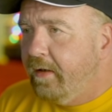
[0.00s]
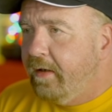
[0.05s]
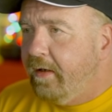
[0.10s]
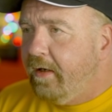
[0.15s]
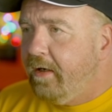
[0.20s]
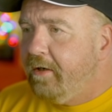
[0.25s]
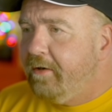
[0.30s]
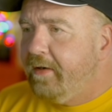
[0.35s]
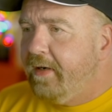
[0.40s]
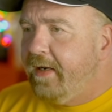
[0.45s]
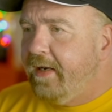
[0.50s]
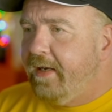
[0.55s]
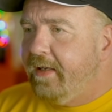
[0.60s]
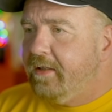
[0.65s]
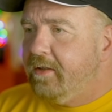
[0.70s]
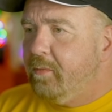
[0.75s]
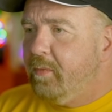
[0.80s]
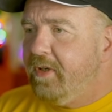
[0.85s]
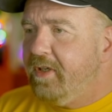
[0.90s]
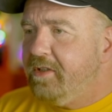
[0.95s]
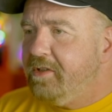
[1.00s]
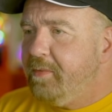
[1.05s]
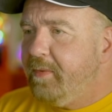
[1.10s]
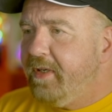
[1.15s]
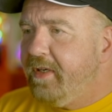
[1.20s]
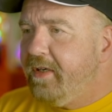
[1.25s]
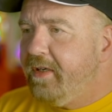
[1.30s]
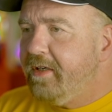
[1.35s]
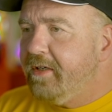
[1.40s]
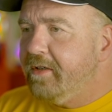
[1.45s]
All right, what else we
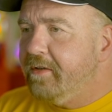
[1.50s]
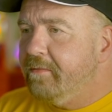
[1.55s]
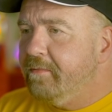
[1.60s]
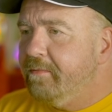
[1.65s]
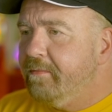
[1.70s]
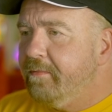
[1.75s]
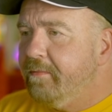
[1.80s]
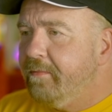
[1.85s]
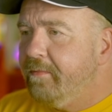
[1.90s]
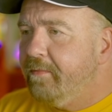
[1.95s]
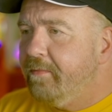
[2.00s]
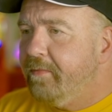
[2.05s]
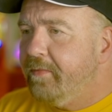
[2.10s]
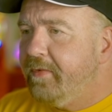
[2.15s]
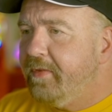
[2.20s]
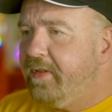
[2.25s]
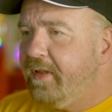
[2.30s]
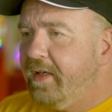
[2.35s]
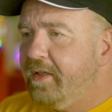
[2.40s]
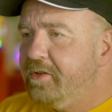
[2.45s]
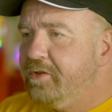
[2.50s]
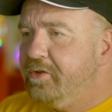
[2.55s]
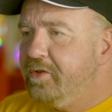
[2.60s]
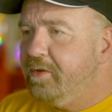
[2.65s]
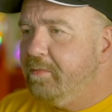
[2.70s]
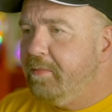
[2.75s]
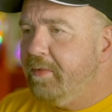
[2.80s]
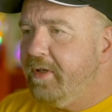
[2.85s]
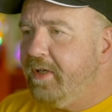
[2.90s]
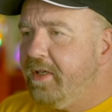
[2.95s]
got here? that
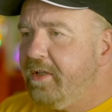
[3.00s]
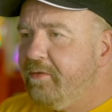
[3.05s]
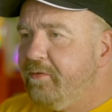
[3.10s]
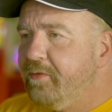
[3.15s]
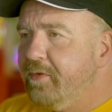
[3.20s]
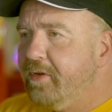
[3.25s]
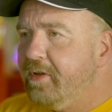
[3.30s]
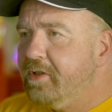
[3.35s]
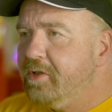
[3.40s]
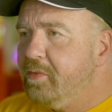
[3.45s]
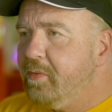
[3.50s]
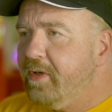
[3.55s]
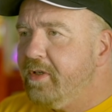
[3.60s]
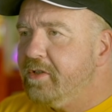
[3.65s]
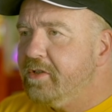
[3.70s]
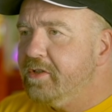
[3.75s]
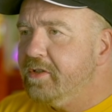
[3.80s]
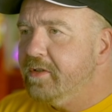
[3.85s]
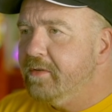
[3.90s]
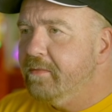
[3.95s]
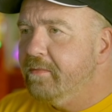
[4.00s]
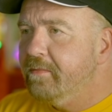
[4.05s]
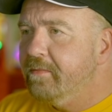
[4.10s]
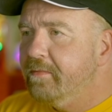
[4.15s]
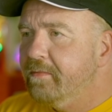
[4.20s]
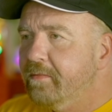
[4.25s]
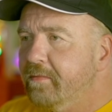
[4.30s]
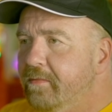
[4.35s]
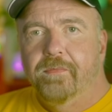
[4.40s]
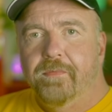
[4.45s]
should be it for the switch.
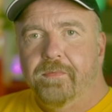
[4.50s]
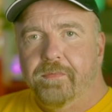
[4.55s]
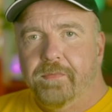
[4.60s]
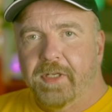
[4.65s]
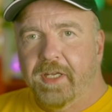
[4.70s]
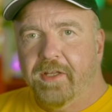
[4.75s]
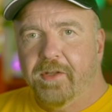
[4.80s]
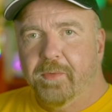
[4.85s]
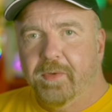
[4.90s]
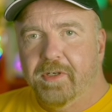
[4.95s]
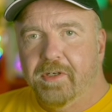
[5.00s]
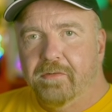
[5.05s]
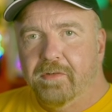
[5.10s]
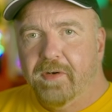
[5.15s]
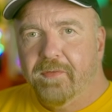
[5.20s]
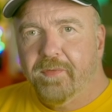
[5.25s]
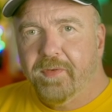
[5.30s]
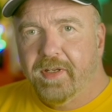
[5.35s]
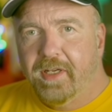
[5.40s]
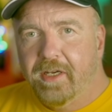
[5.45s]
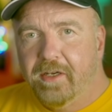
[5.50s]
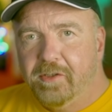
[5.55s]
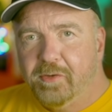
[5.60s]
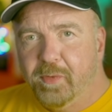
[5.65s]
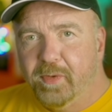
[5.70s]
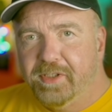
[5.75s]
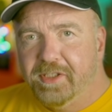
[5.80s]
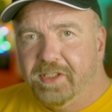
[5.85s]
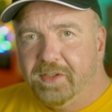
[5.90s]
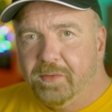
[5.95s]
Now that we know roughly how
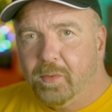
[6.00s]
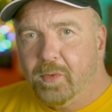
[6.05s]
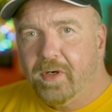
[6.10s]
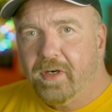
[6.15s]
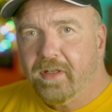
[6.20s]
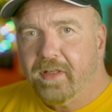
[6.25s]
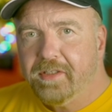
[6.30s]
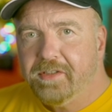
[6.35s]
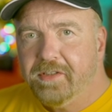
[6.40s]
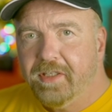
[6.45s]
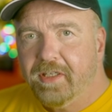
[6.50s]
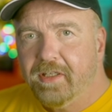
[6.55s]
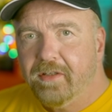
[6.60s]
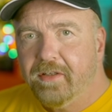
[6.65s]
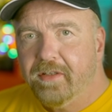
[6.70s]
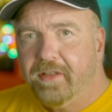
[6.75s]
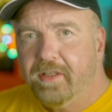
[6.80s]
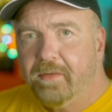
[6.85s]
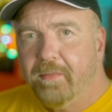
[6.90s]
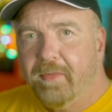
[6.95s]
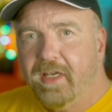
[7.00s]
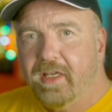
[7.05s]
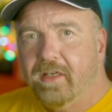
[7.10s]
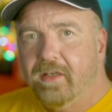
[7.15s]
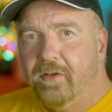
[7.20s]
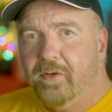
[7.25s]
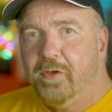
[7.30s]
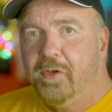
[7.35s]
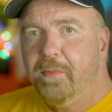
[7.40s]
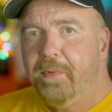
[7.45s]
switches work, let's take a look at the main
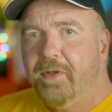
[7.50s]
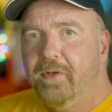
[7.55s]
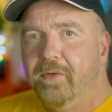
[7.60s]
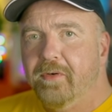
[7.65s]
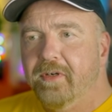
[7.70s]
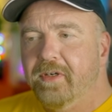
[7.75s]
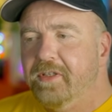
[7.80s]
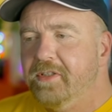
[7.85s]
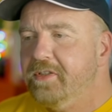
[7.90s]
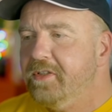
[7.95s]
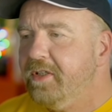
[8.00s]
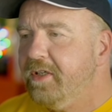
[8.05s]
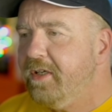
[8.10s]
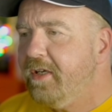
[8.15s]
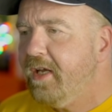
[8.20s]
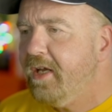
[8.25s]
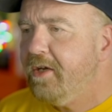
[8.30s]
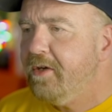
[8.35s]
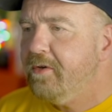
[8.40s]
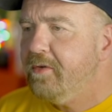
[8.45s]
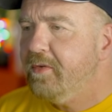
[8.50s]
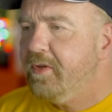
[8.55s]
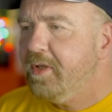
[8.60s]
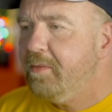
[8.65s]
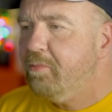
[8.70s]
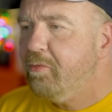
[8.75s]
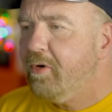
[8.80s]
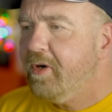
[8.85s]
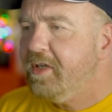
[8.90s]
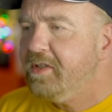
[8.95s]
loop in order to see how the
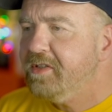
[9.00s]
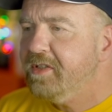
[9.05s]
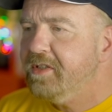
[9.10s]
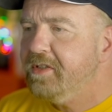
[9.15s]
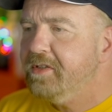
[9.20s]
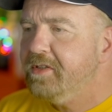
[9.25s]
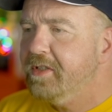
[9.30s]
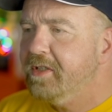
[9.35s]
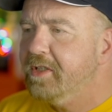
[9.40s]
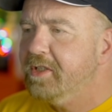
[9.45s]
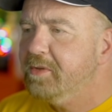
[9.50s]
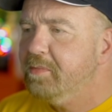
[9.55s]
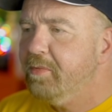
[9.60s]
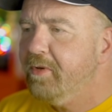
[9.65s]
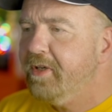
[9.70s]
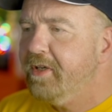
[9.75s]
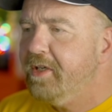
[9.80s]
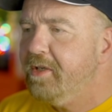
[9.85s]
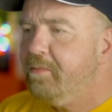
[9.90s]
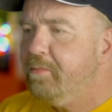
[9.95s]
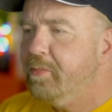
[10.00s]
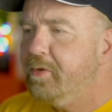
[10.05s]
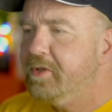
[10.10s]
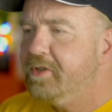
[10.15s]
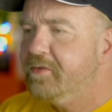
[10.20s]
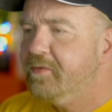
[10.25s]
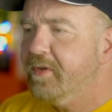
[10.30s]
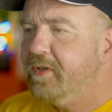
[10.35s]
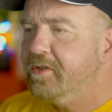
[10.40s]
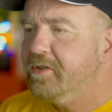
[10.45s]
process and display inputs
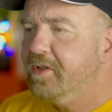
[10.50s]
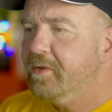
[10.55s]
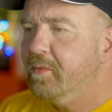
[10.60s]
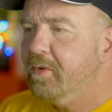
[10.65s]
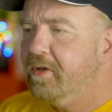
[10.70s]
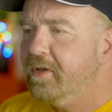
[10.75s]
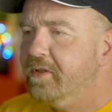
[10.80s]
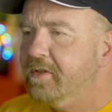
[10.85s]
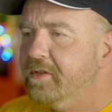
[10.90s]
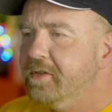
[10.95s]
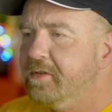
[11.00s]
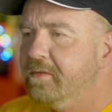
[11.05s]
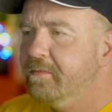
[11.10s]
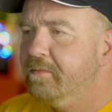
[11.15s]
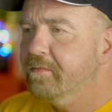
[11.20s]
function works.